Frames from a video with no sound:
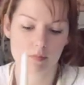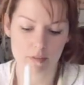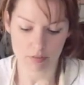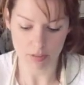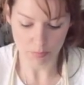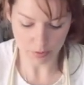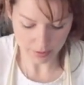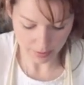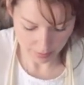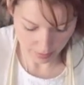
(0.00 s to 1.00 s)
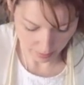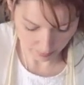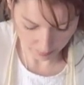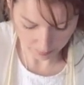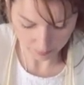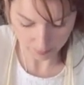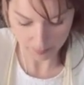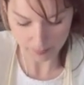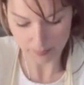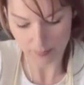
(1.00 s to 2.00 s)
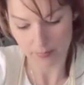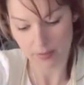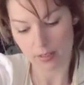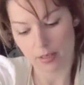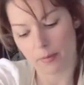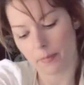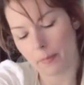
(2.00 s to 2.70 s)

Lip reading: It's really pretty, isn't it? Look.